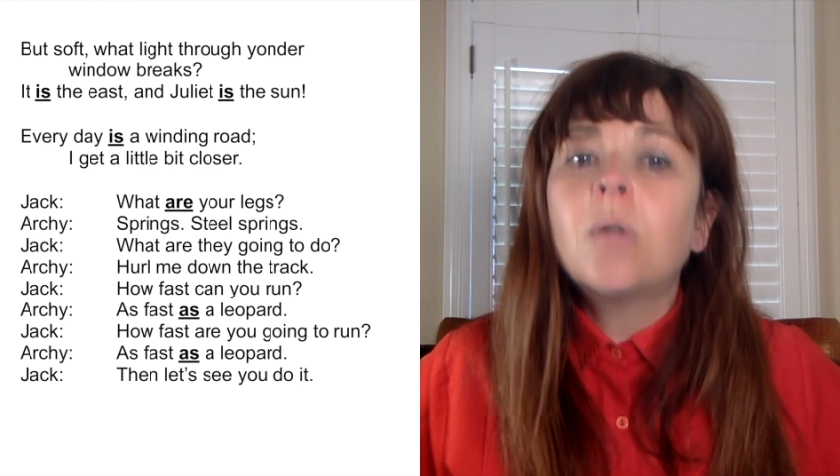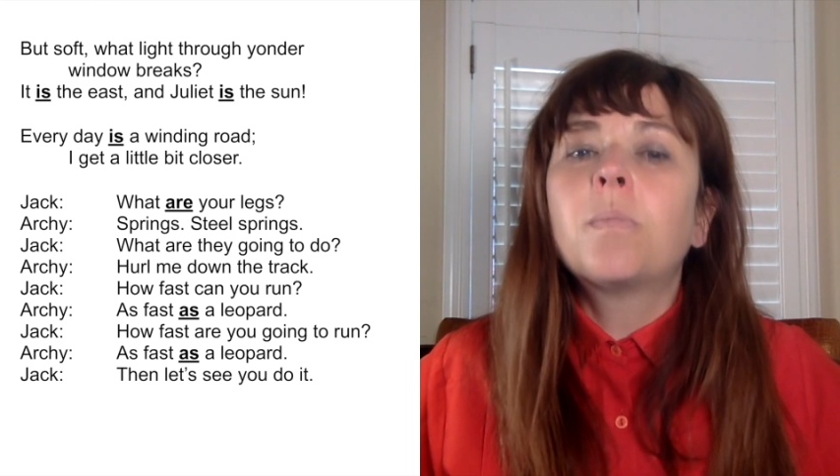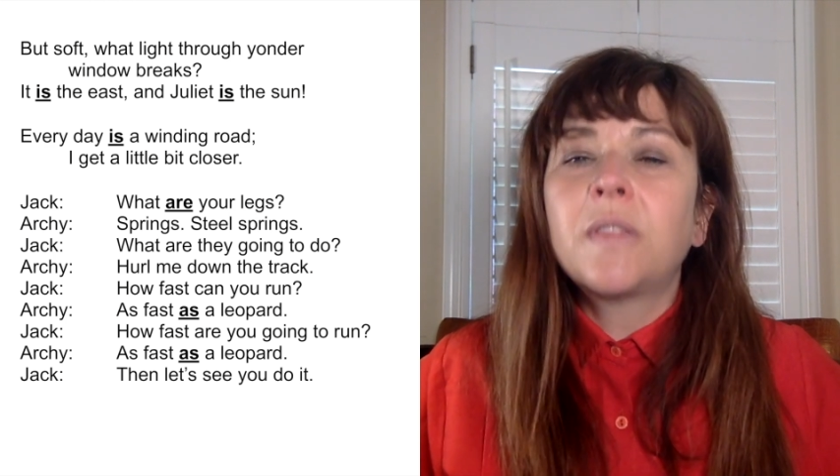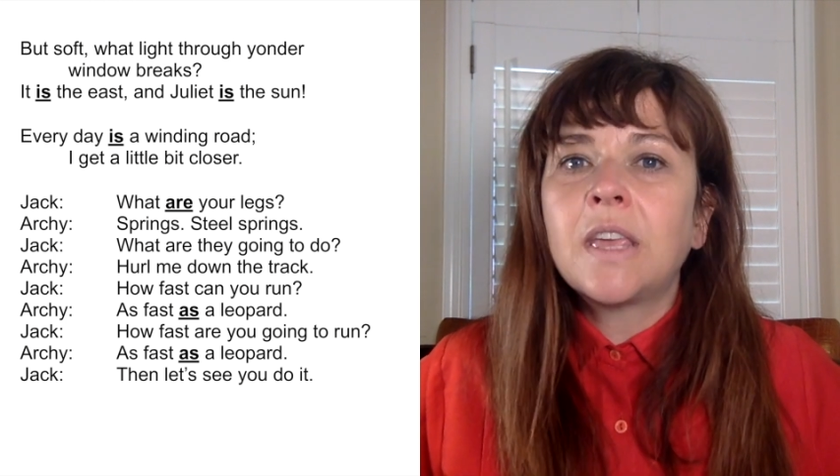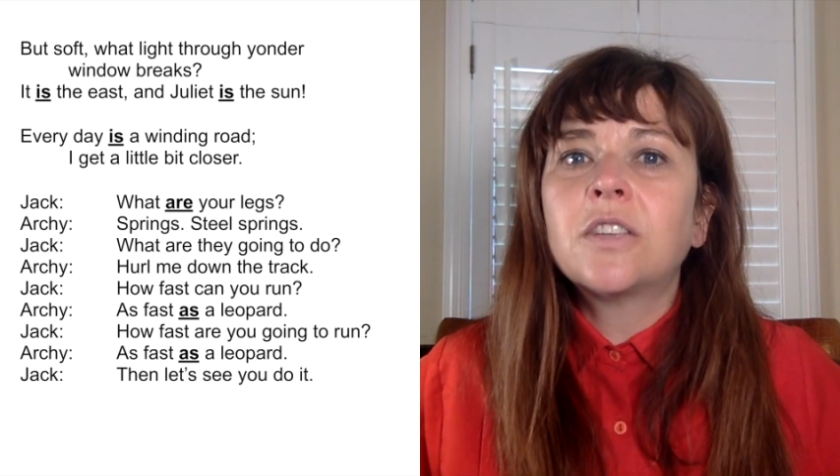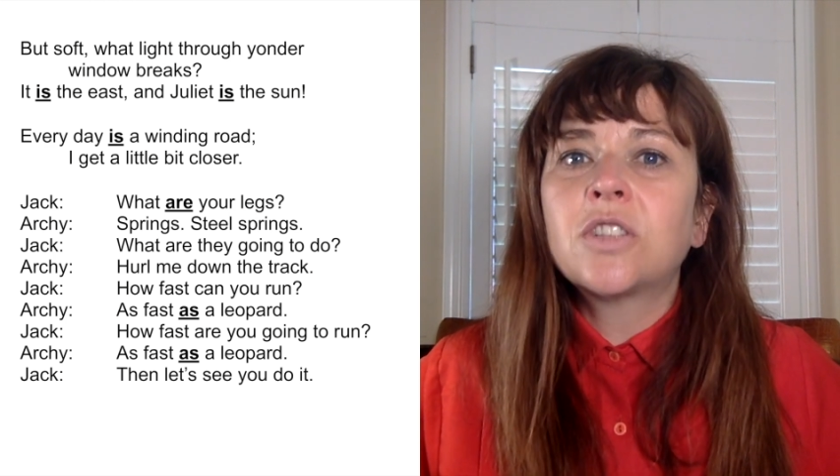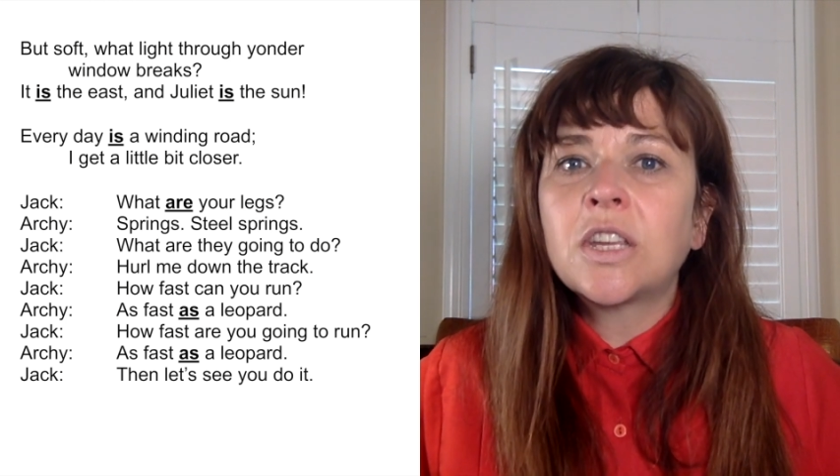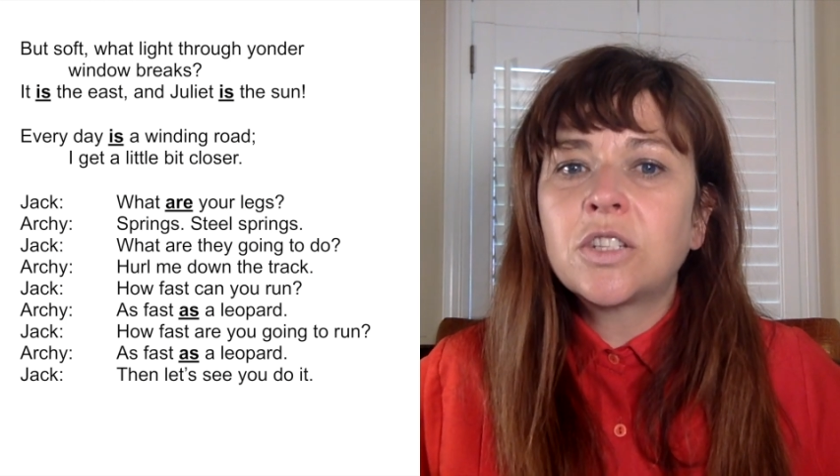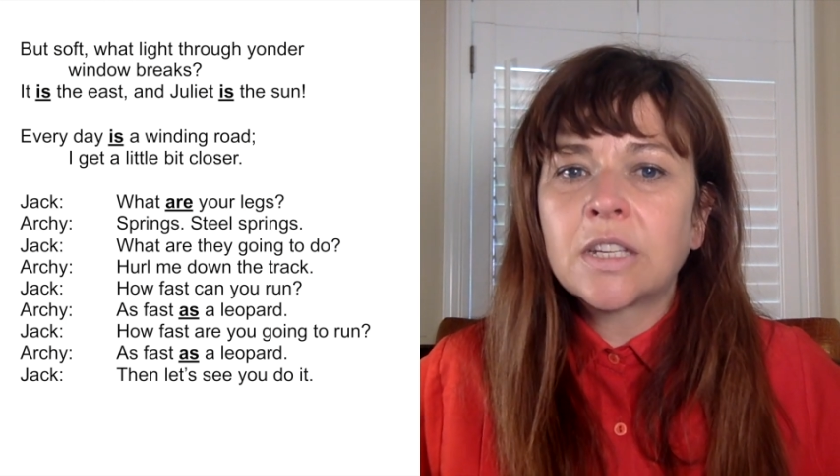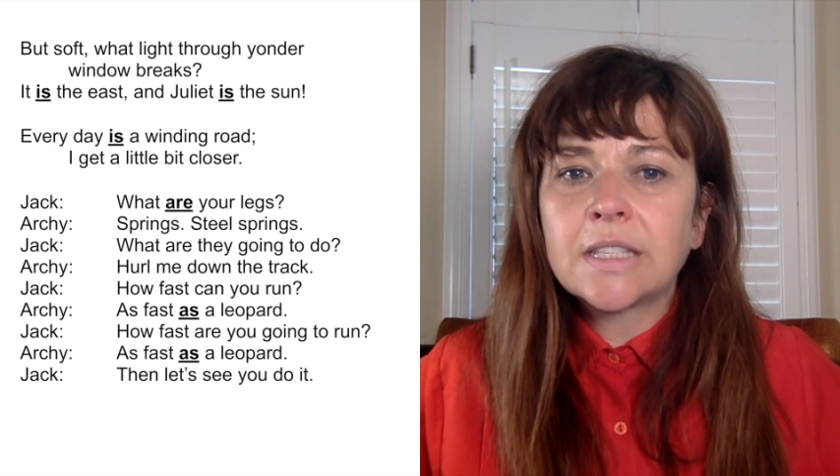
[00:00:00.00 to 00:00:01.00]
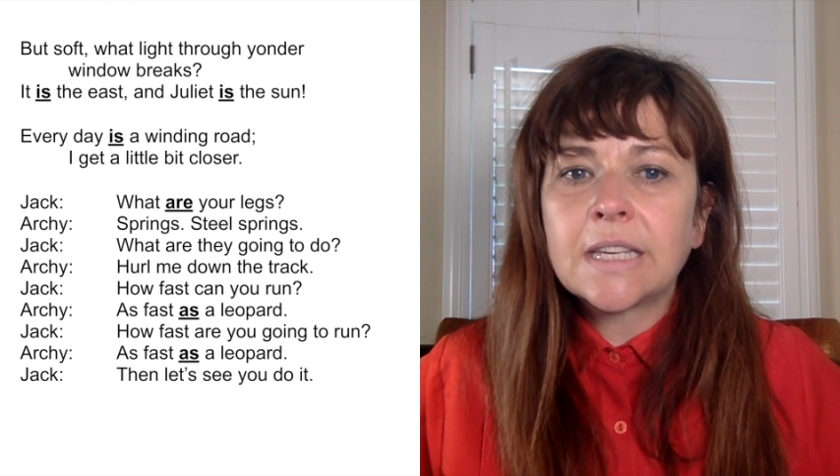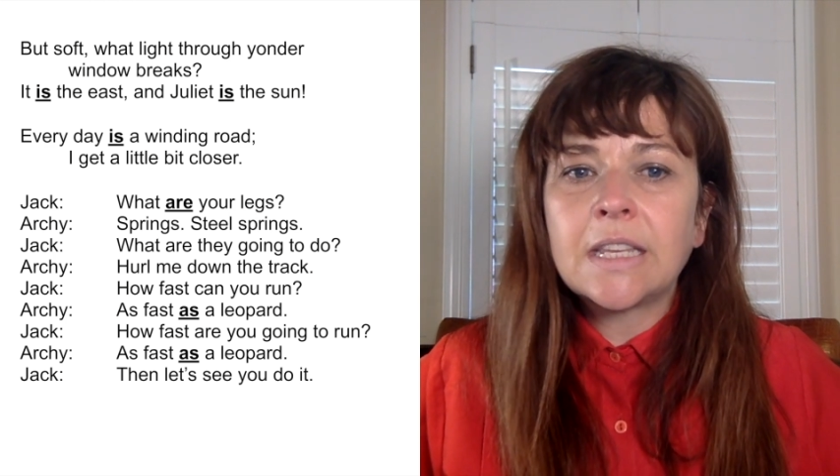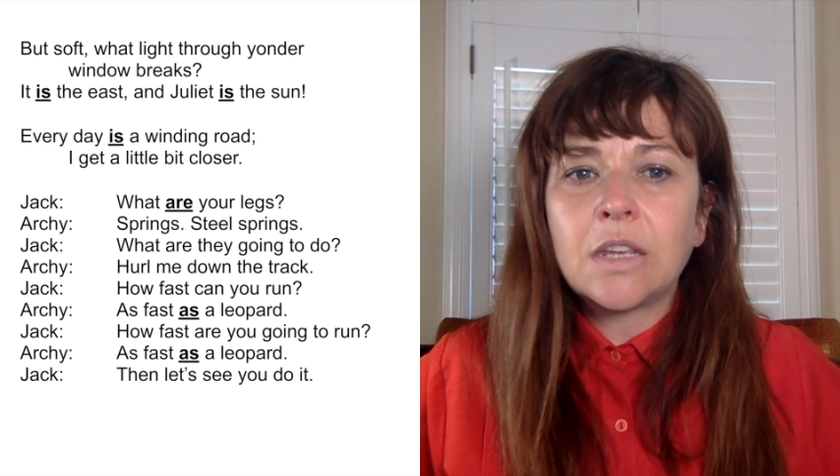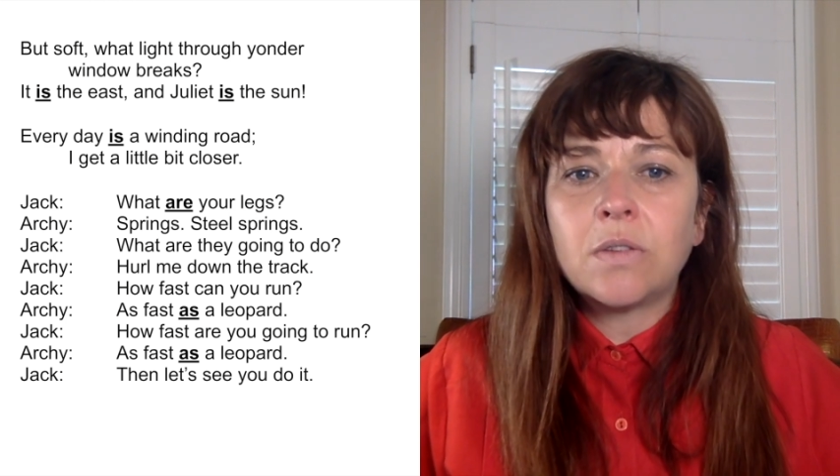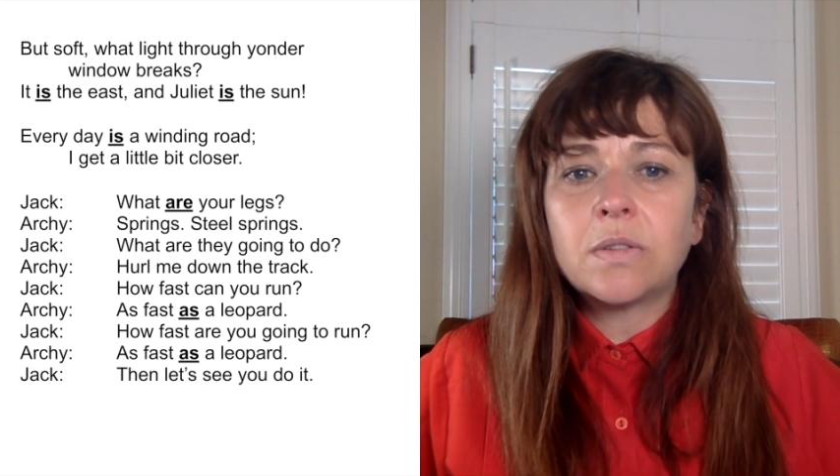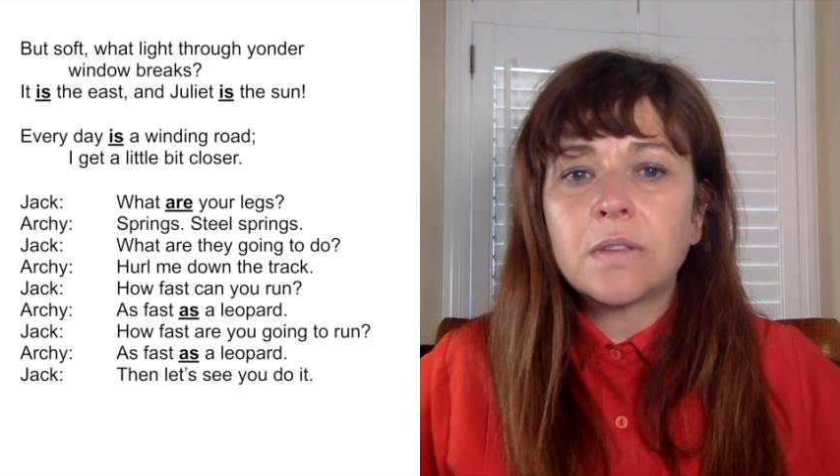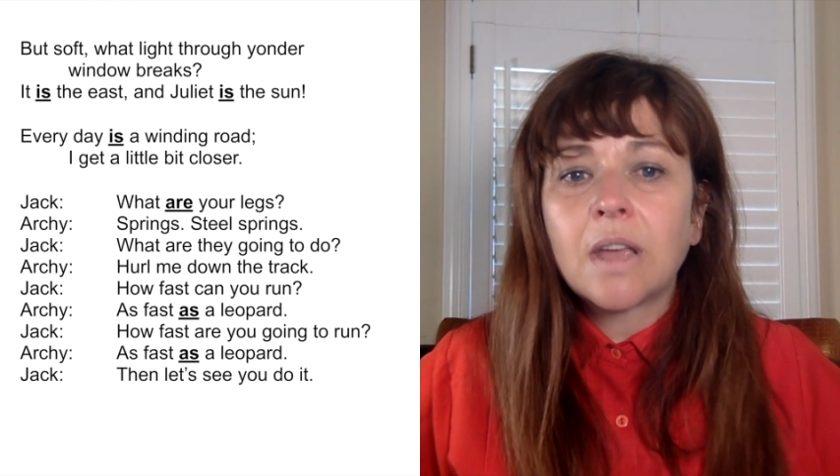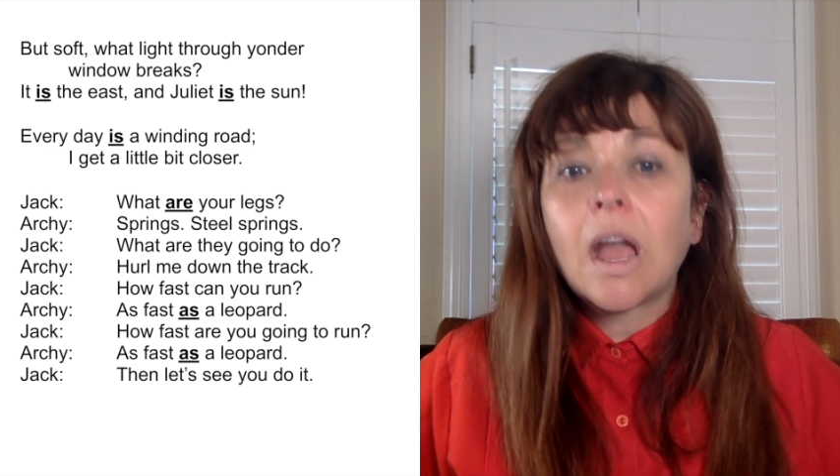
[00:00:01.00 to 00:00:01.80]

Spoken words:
But the exchange continues.